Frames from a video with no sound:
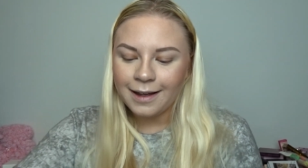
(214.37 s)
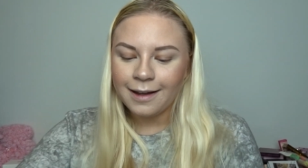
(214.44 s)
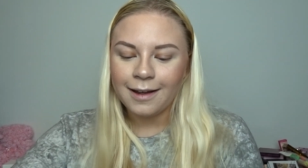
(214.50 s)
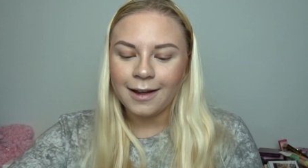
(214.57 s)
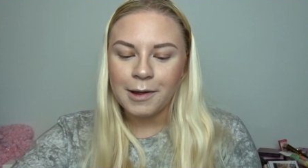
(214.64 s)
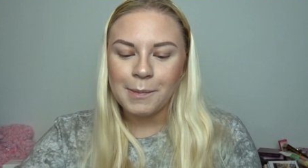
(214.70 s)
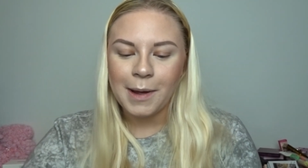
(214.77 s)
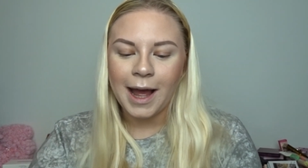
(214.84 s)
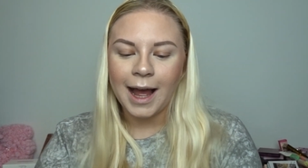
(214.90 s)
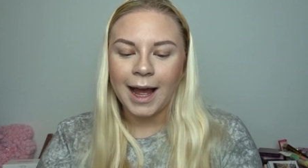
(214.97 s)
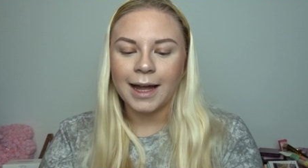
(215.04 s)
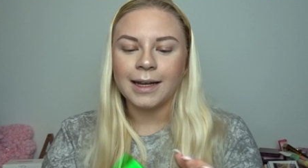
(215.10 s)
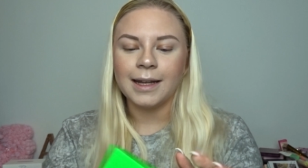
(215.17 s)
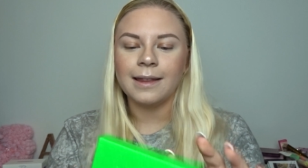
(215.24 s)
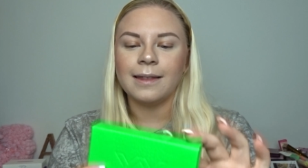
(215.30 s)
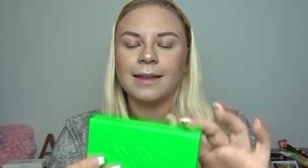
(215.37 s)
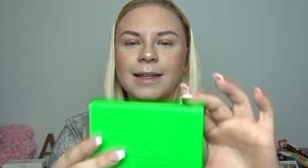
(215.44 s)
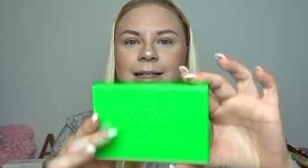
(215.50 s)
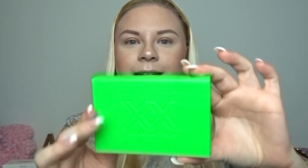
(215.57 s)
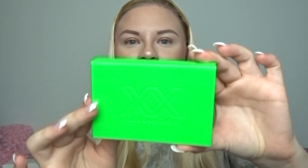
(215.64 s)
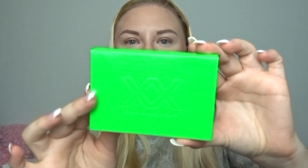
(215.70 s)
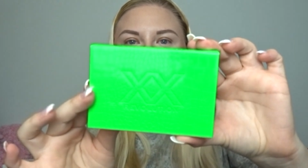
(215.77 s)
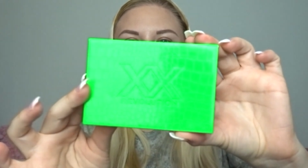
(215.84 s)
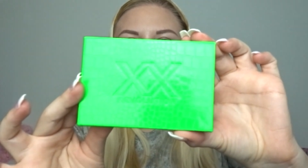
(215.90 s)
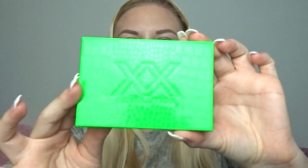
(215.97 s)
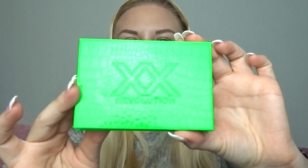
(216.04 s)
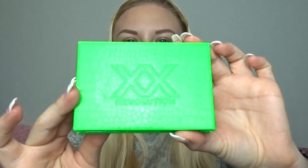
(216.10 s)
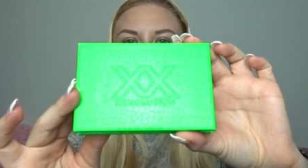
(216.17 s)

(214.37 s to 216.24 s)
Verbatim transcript: um, and this is what